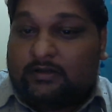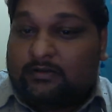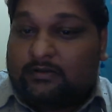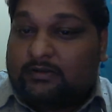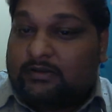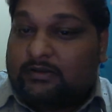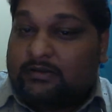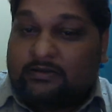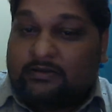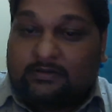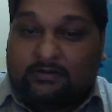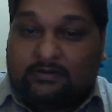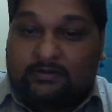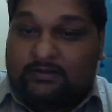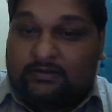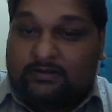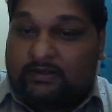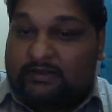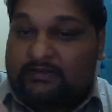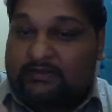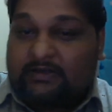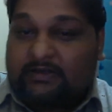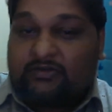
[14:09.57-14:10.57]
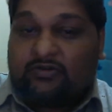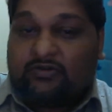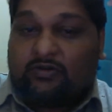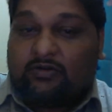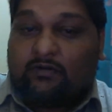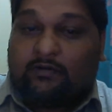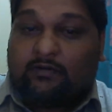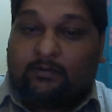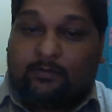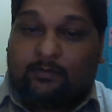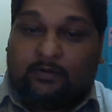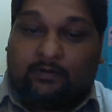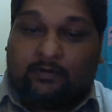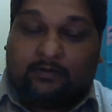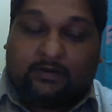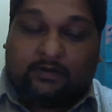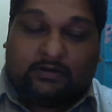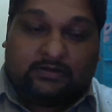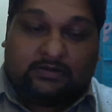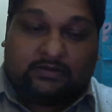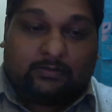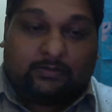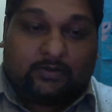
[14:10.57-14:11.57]
the extension of the
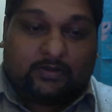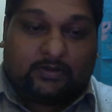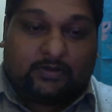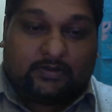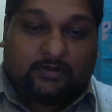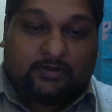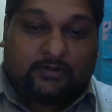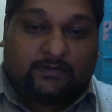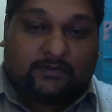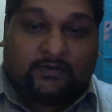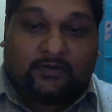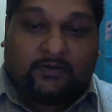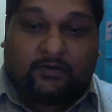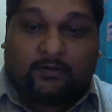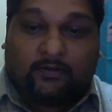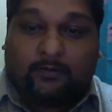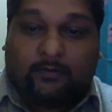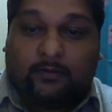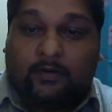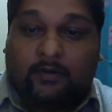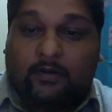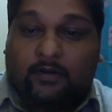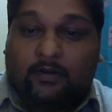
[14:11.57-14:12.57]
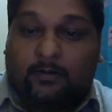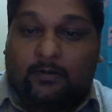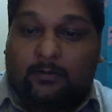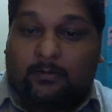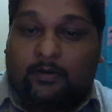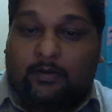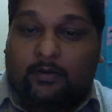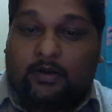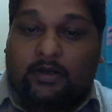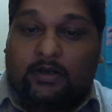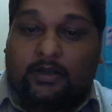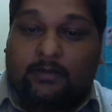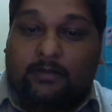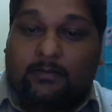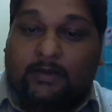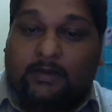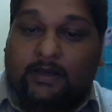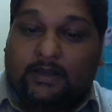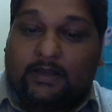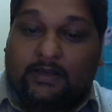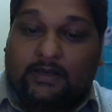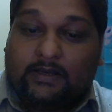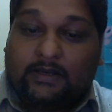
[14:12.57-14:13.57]
purification process for your body,
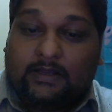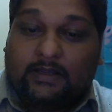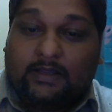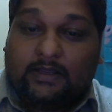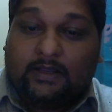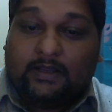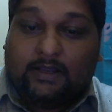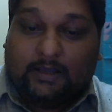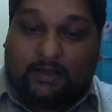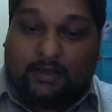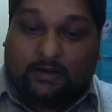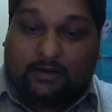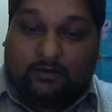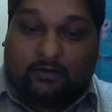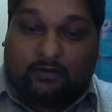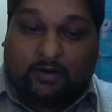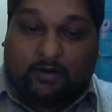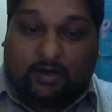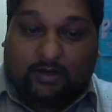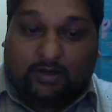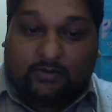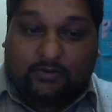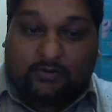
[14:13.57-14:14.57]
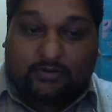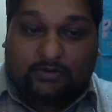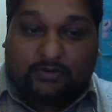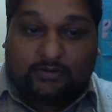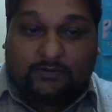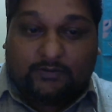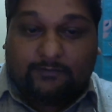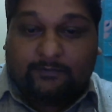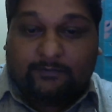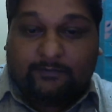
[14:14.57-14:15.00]
mind, and your house.